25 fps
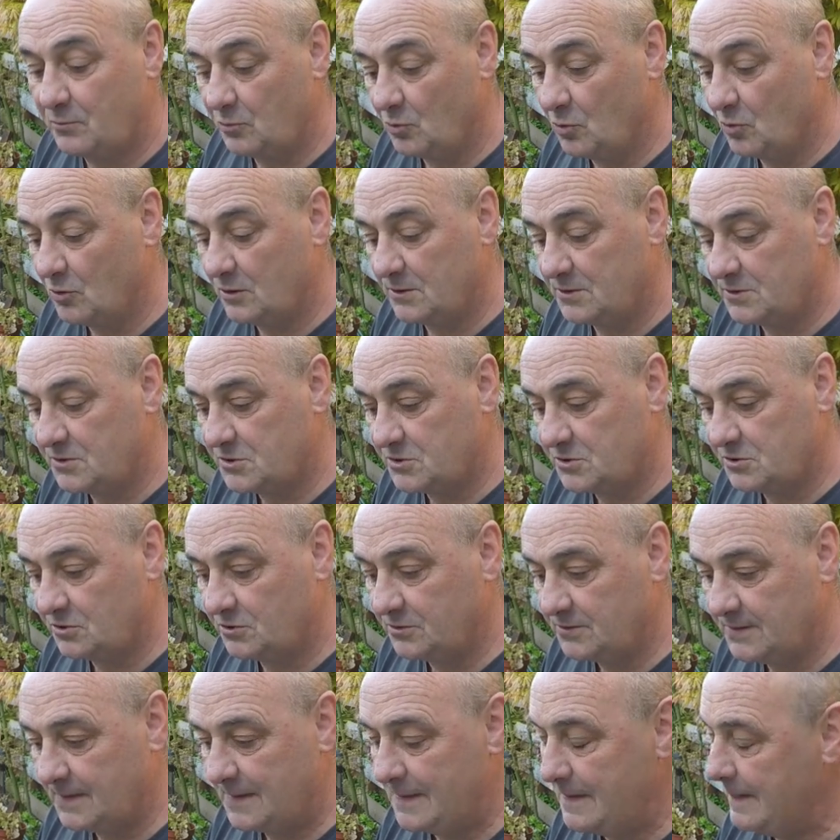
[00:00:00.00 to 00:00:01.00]
broken
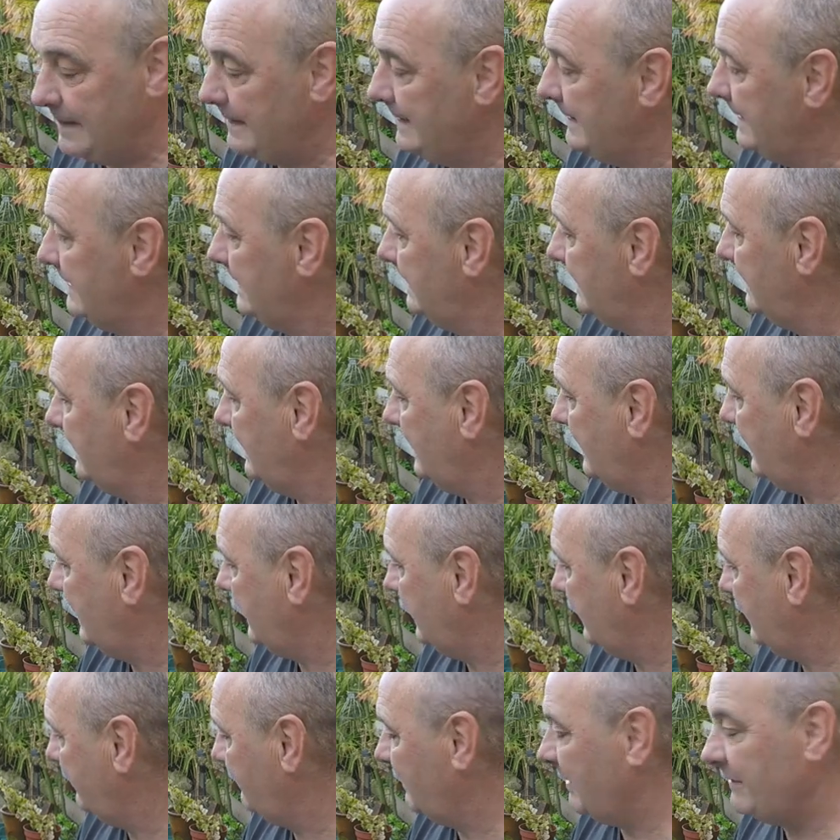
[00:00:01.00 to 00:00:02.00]
stud.
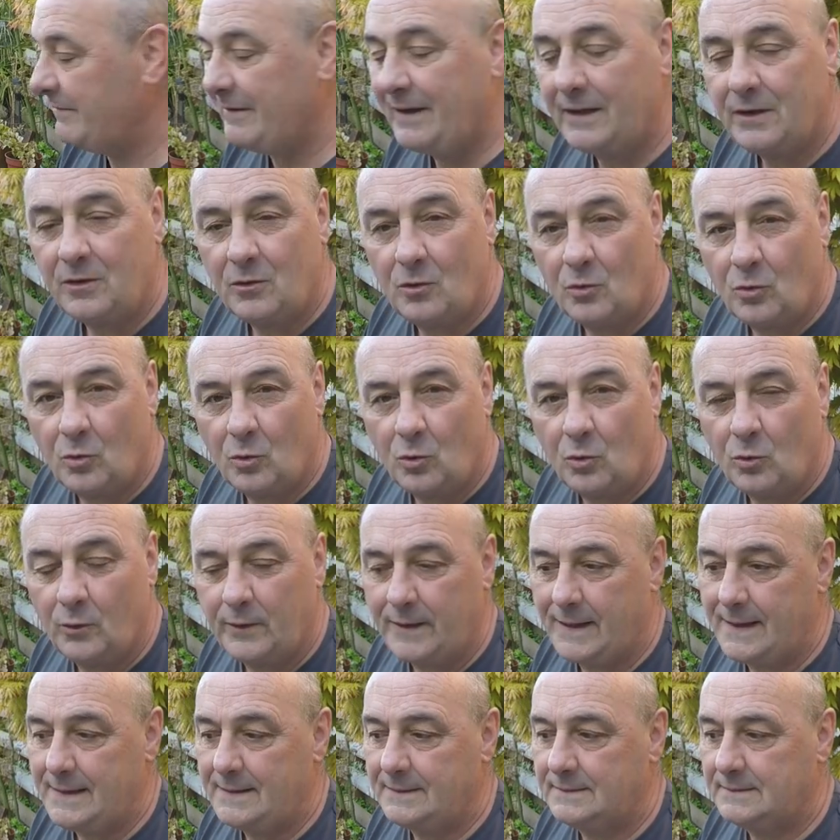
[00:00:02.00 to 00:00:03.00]
I've had to
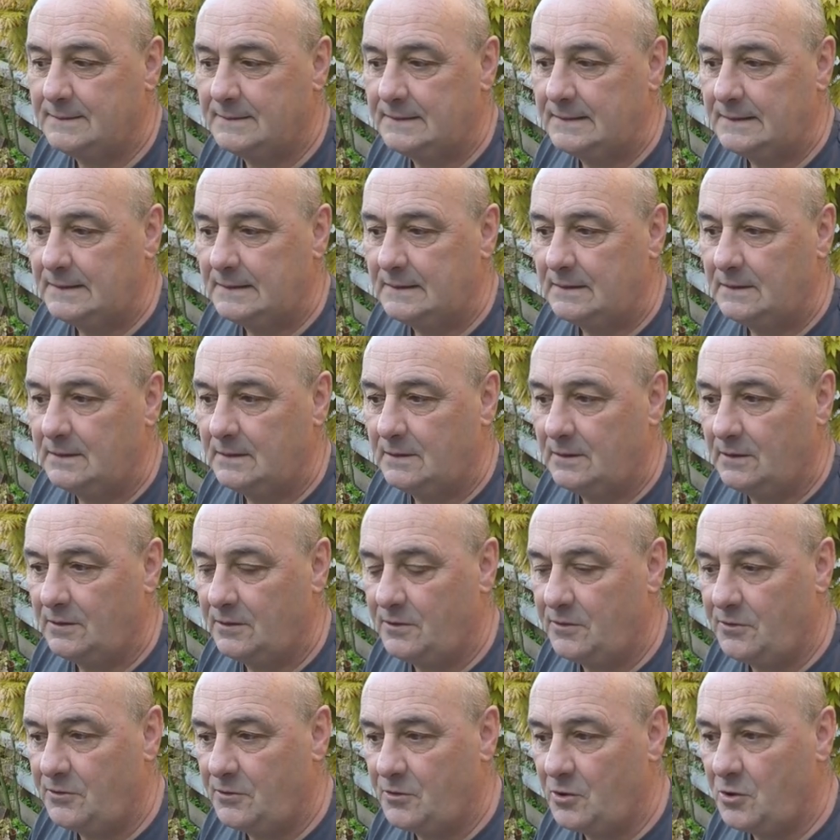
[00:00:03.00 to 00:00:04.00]
order a
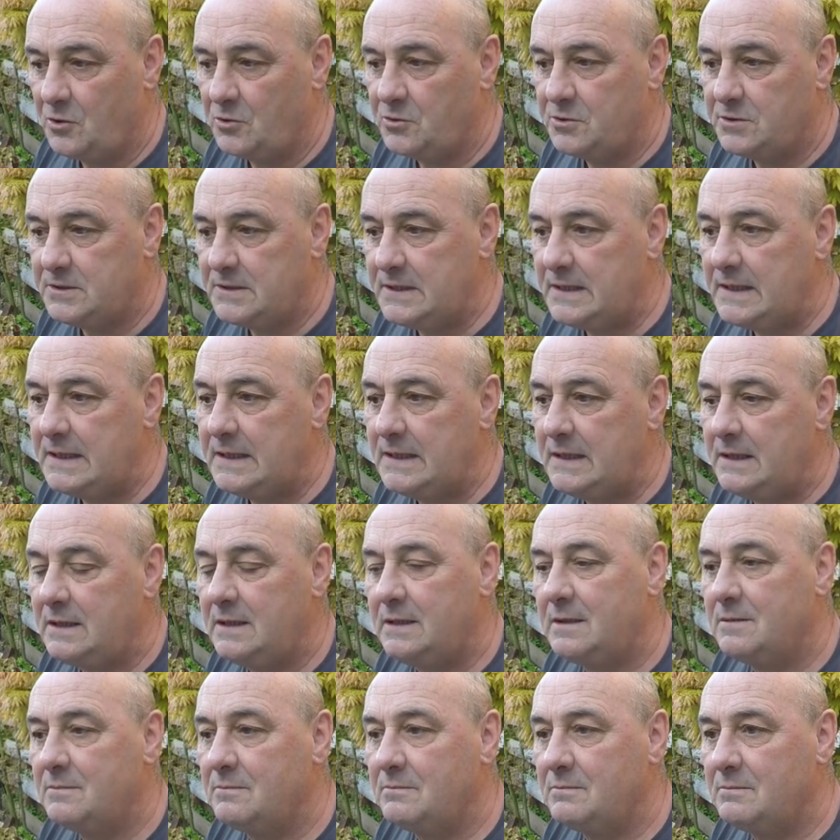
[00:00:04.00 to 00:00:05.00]

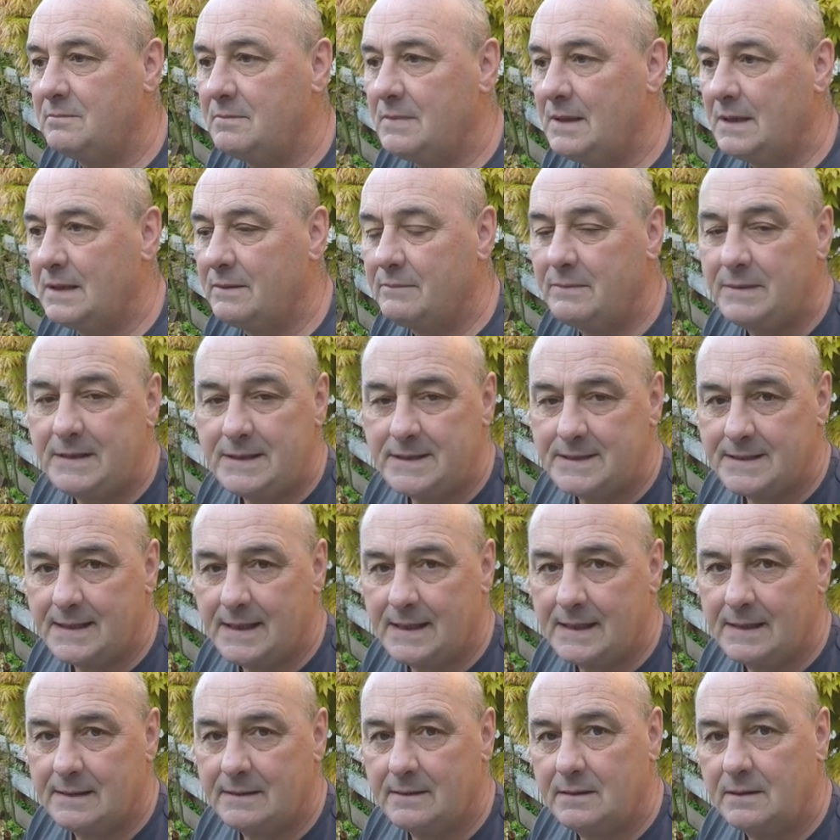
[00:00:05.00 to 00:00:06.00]
13
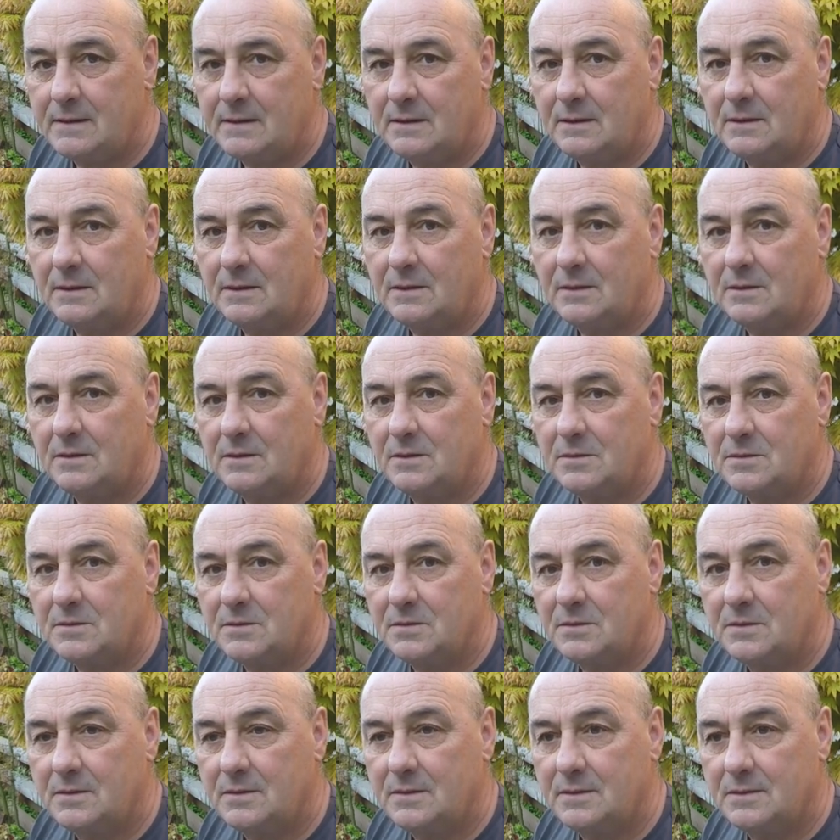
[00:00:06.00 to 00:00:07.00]
millimeter
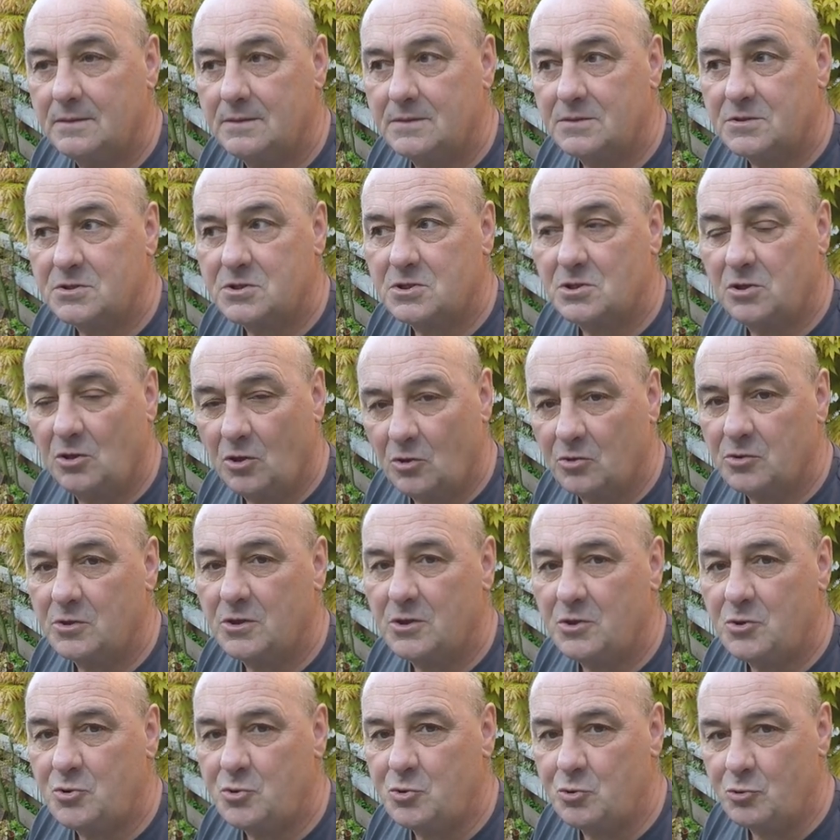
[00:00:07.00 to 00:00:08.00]
slot
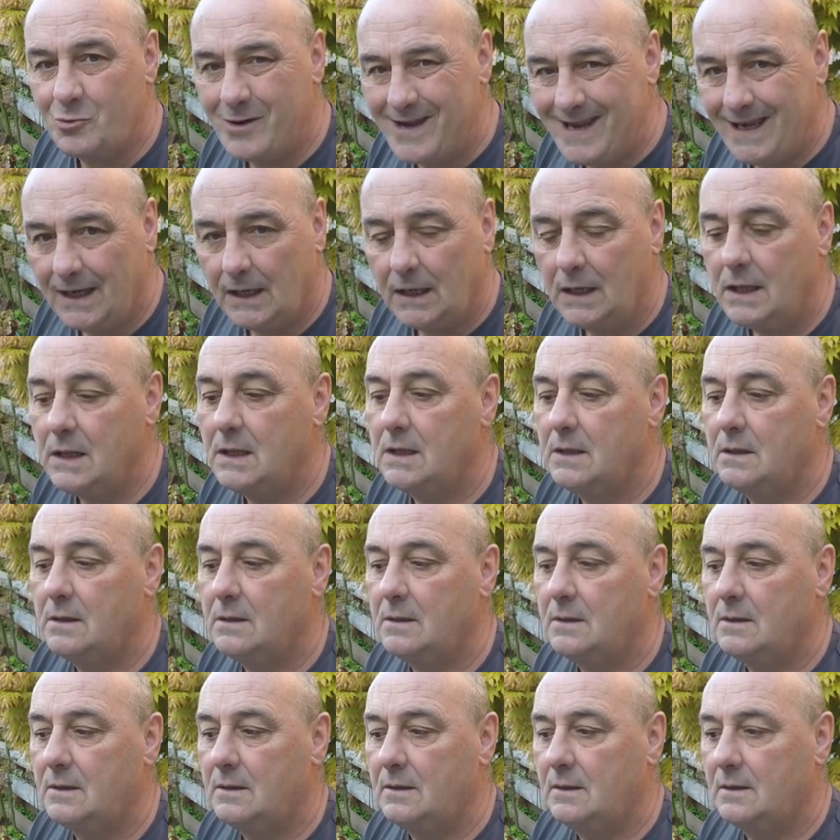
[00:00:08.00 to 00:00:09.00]
drill
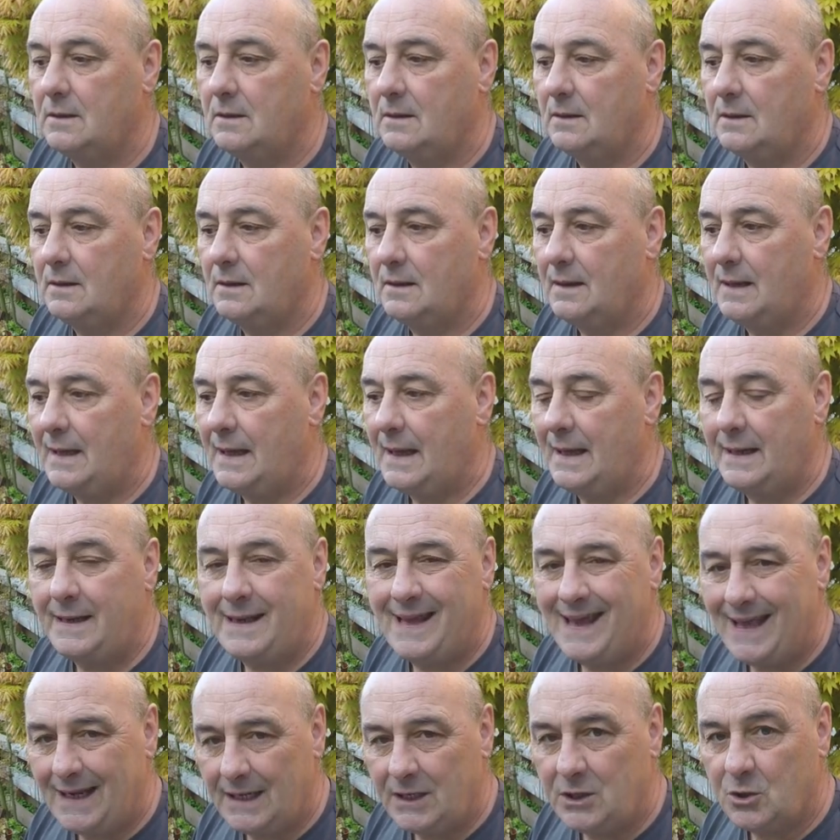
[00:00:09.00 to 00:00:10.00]
and
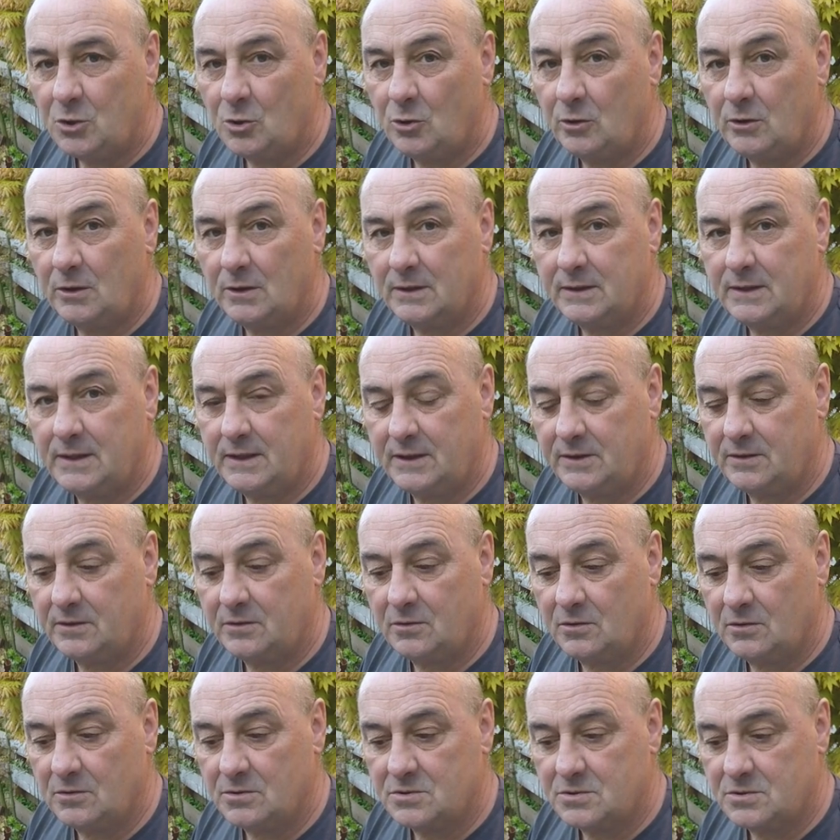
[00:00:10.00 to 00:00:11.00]
a helicoil kit
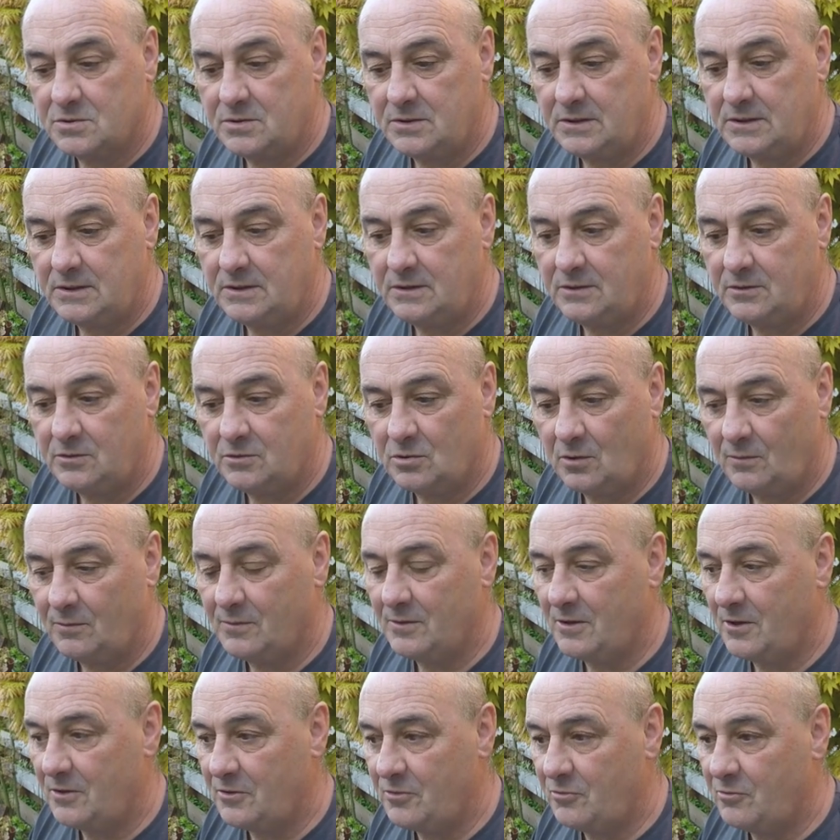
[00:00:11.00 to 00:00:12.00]
because the top
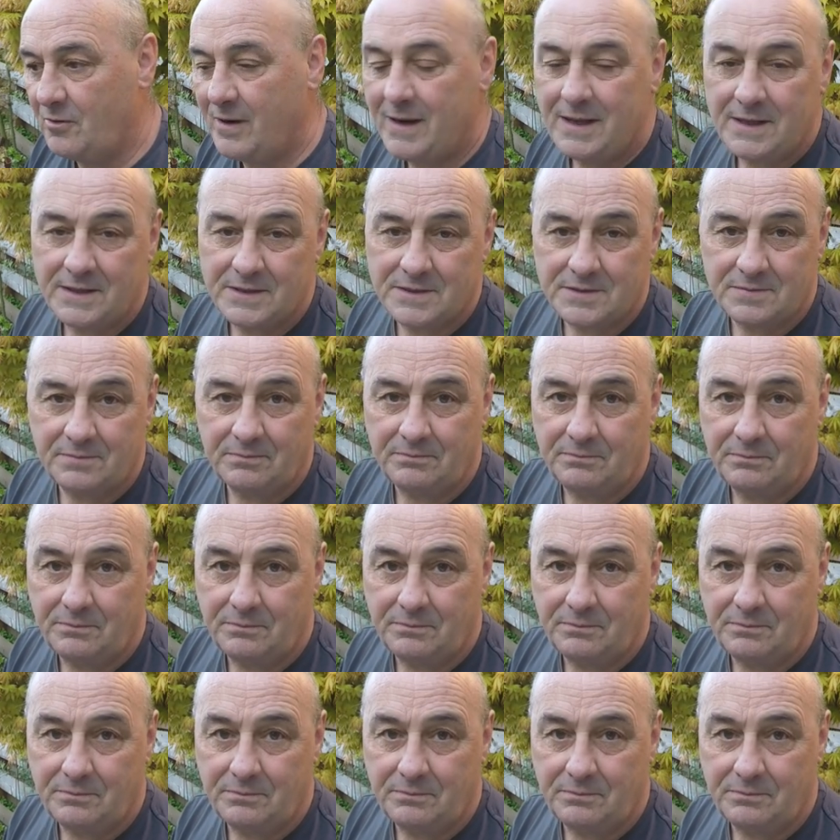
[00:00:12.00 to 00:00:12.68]
of the thread's